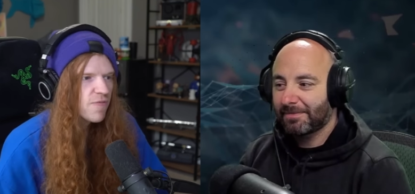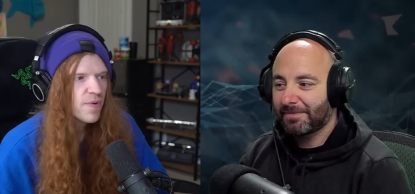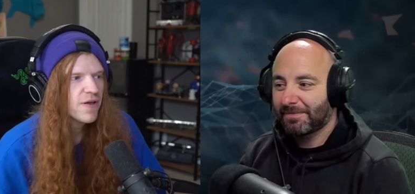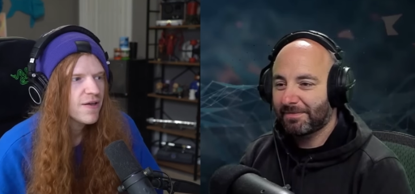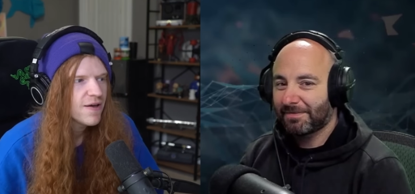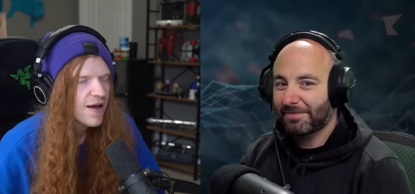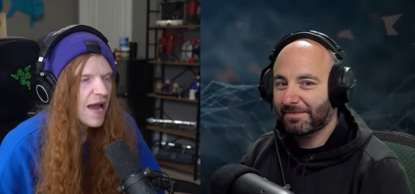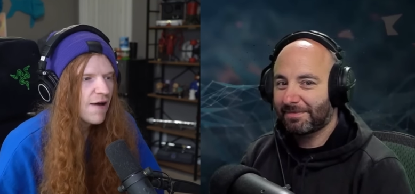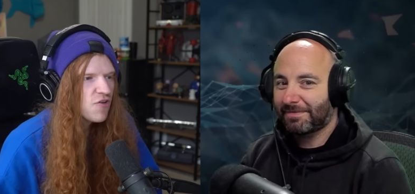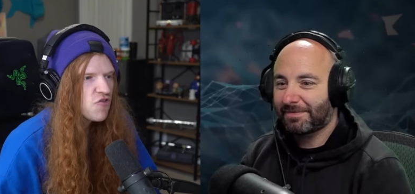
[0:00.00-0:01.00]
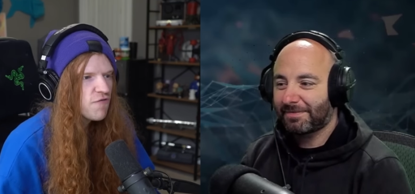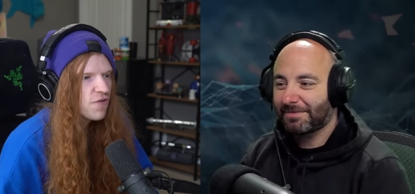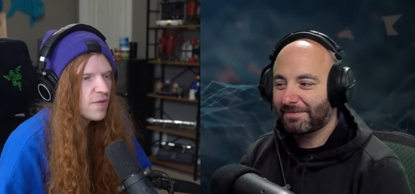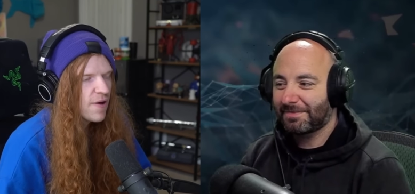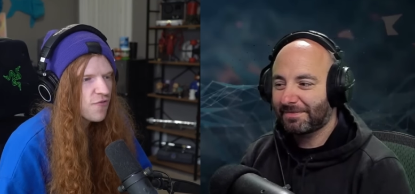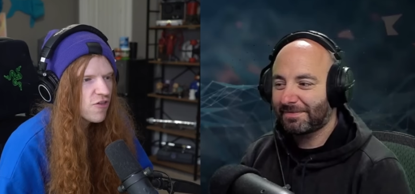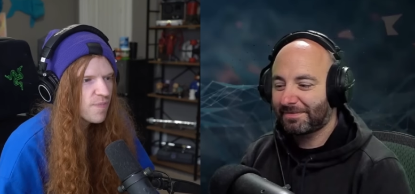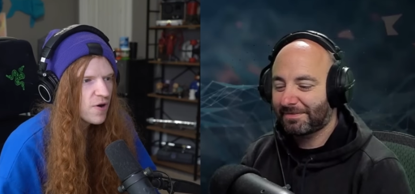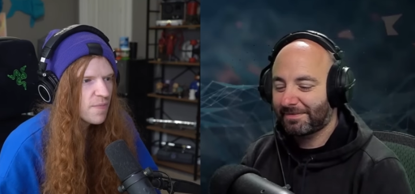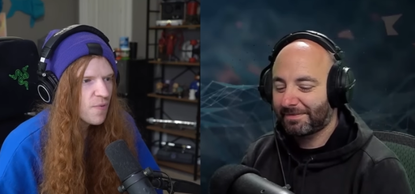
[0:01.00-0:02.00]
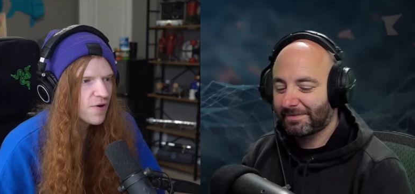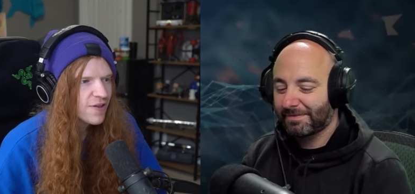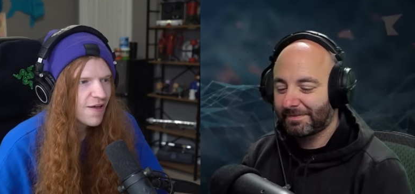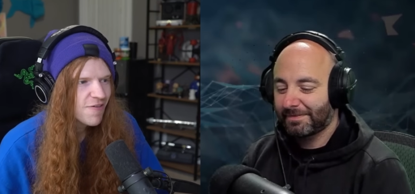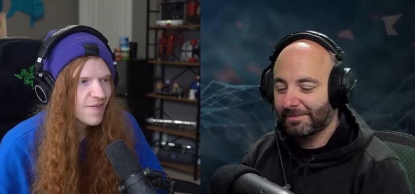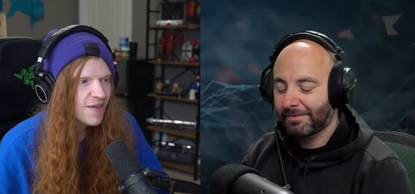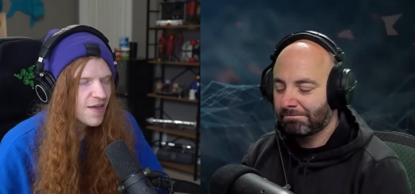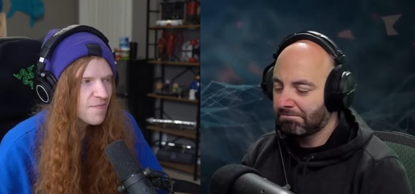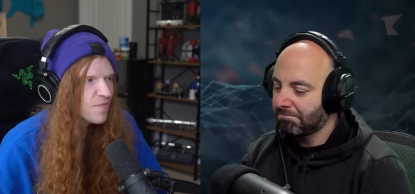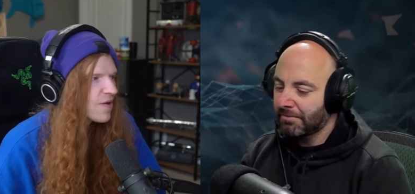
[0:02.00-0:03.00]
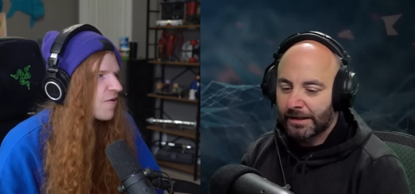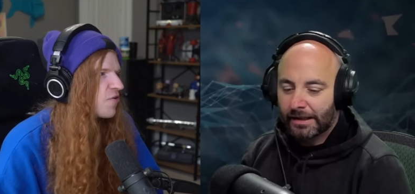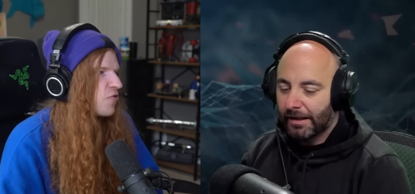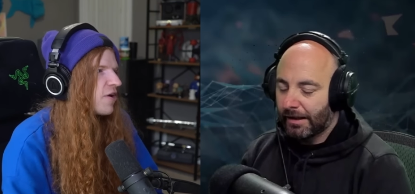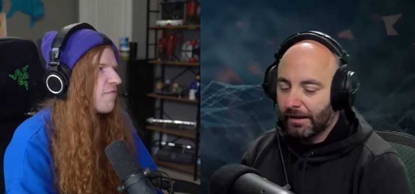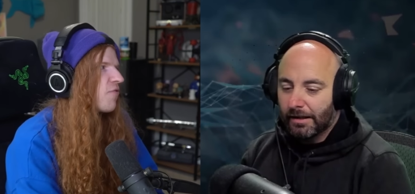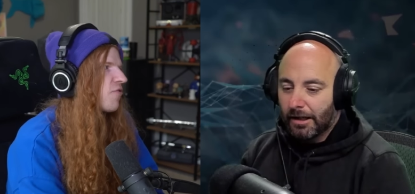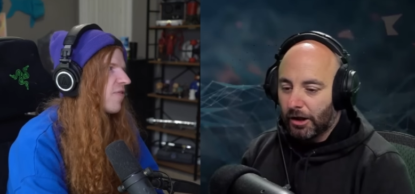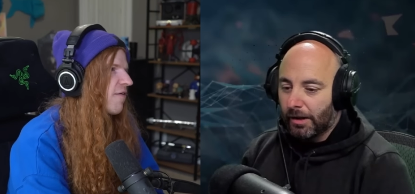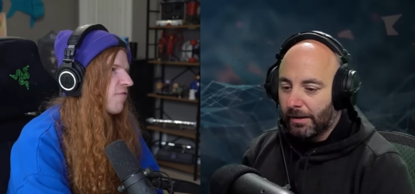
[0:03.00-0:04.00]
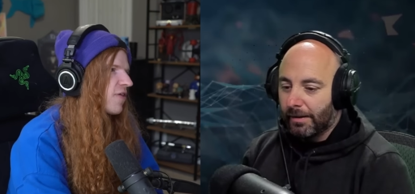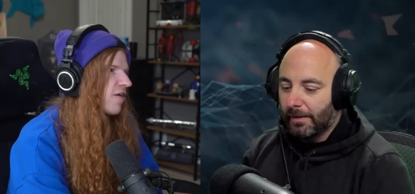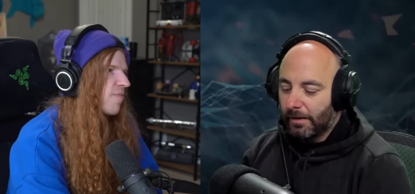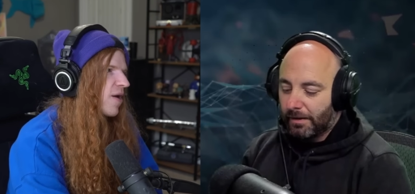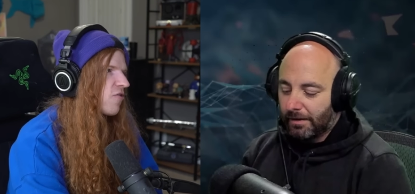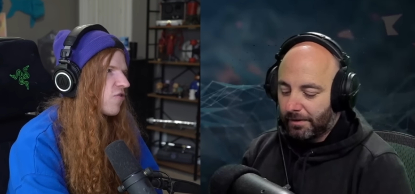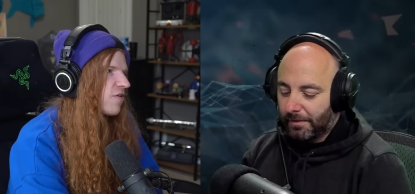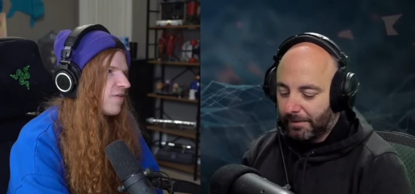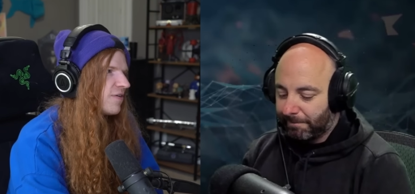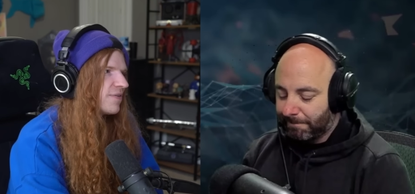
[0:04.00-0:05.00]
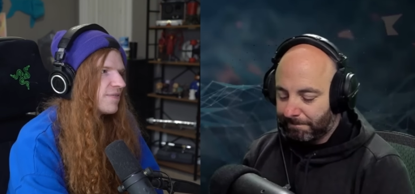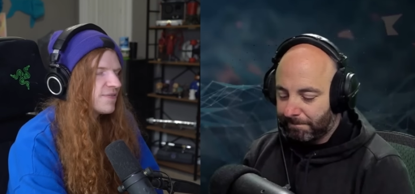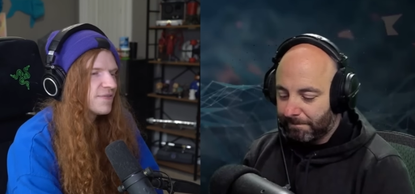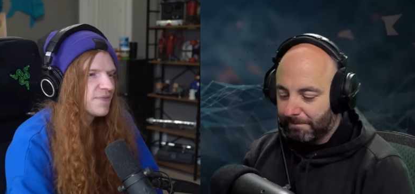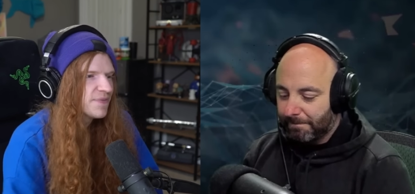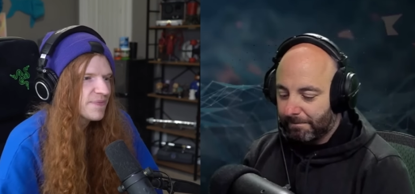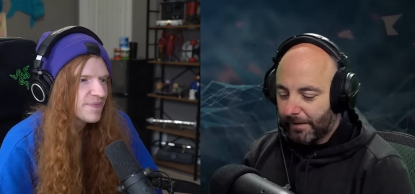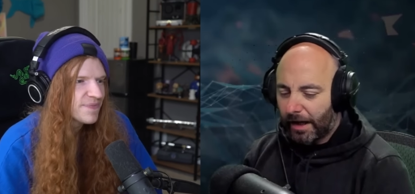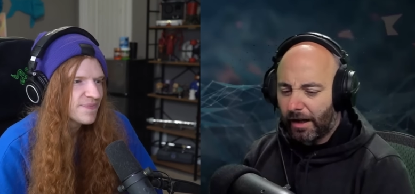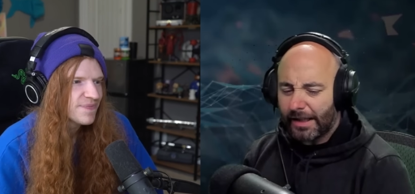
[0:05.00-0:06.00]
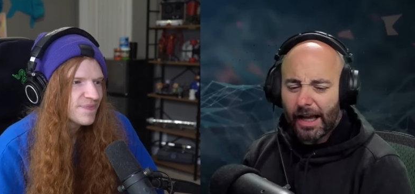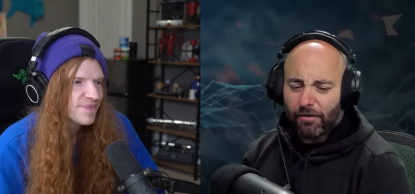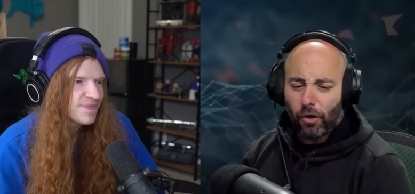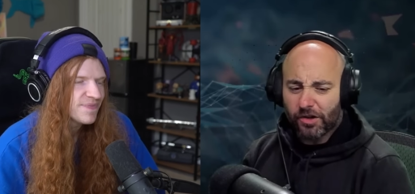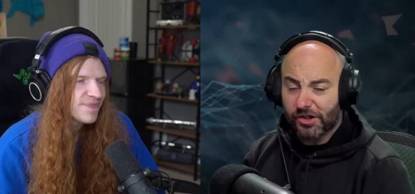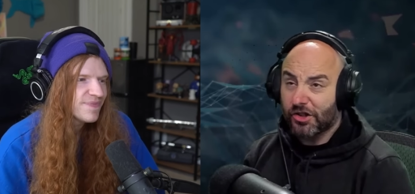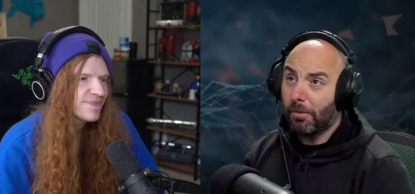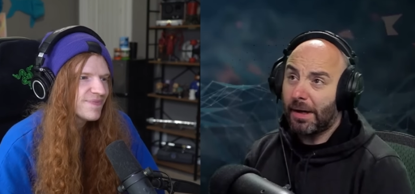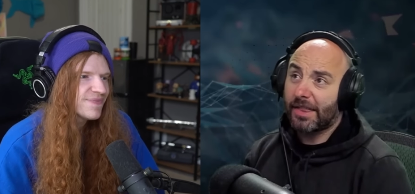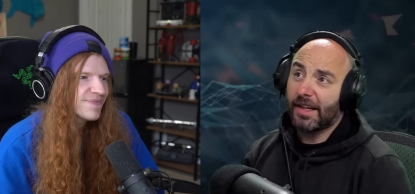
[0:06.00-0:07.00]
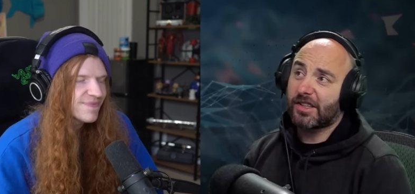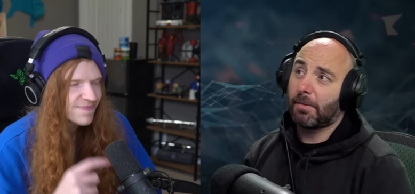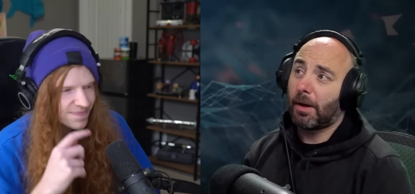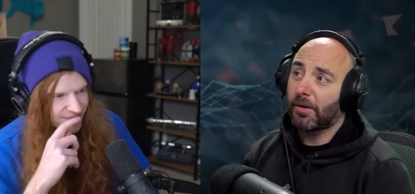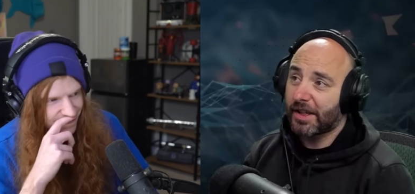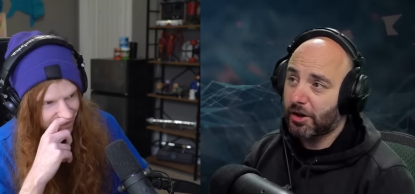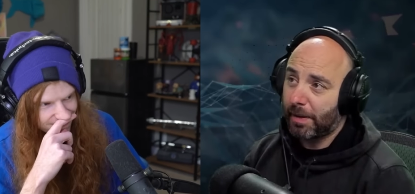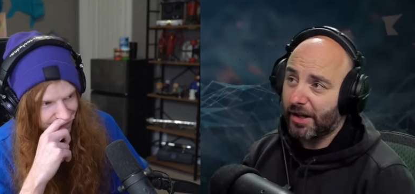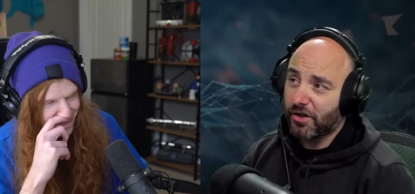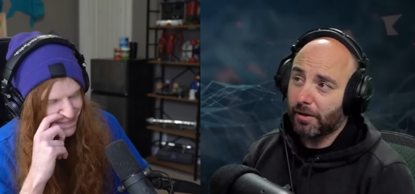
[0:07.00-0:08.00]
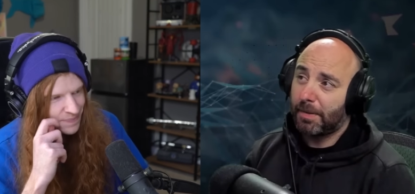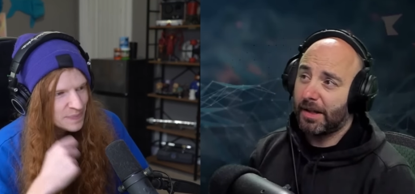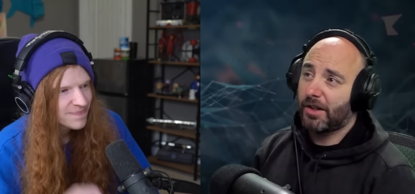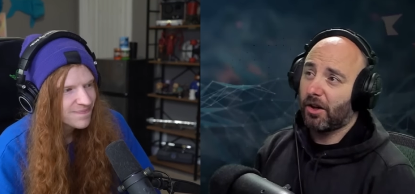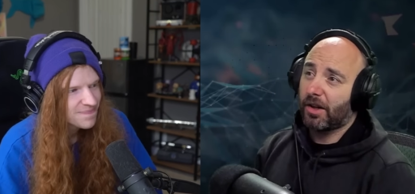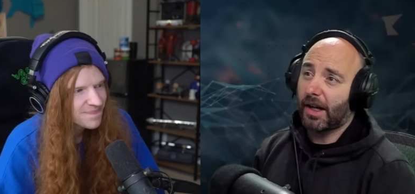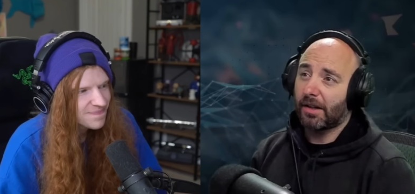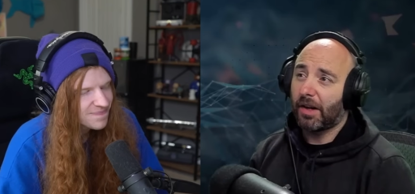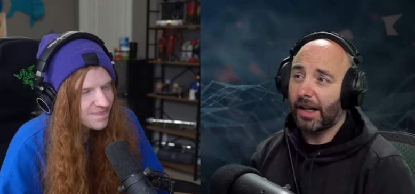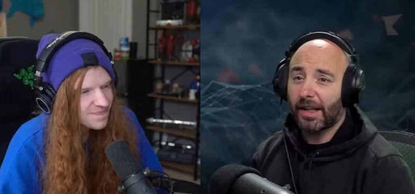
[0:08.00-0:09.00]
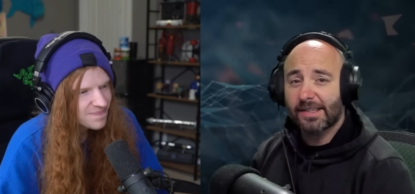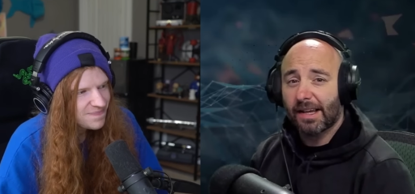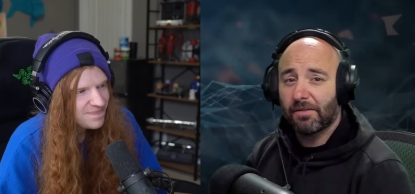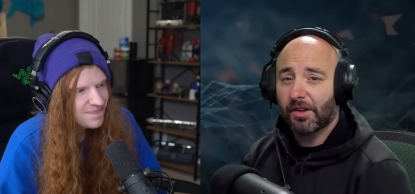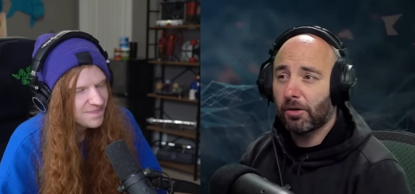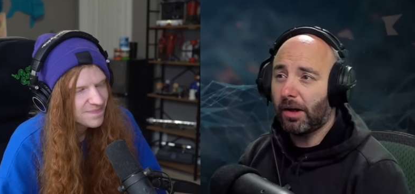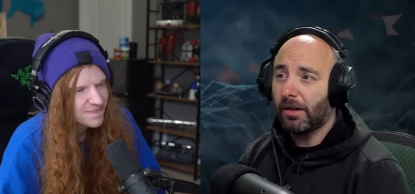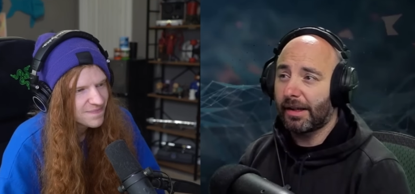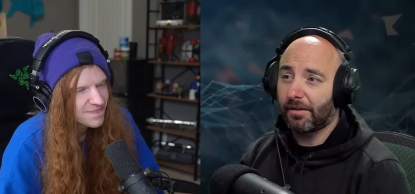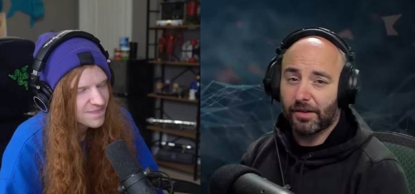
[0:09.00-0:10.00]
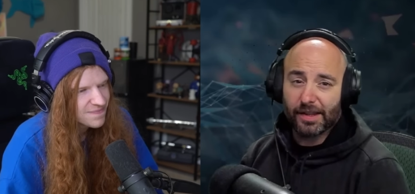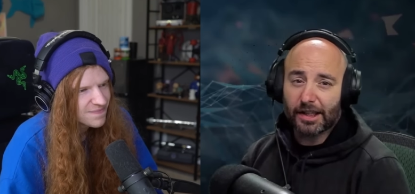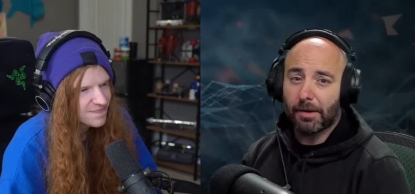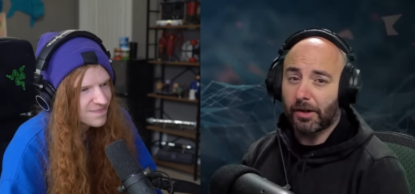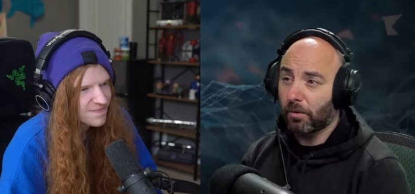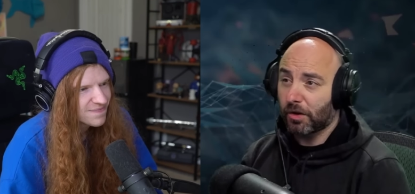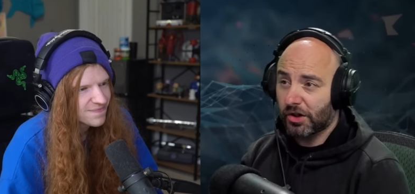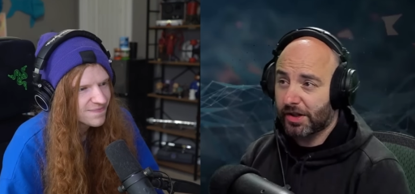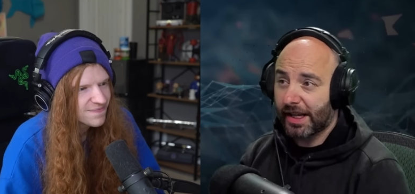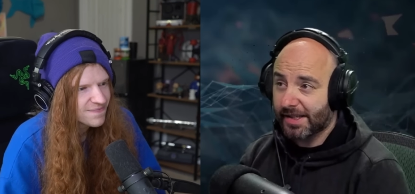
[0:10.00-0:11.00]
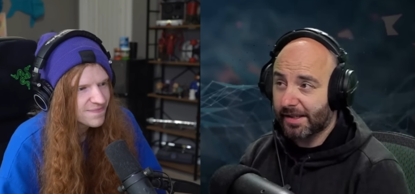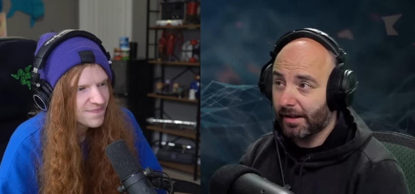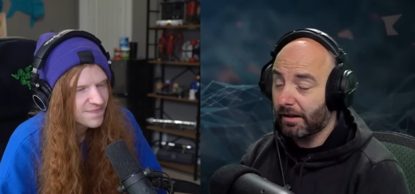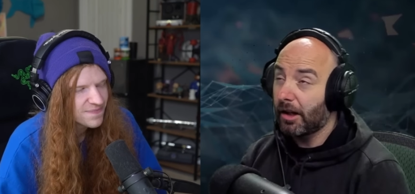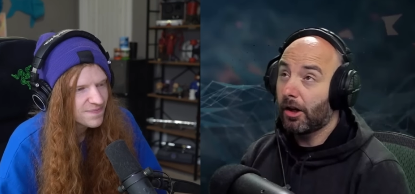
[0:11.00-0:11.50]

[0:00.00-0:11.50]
Speaker 1: but how did you feel about the Spiritborn testing? And are you looking forward to that for the expansion?
Speaker 2: Uh, yeah, of course. There's so many things coming out with the expansion. The PTR kind of highlights that very well. Like if you think about it, we're just testing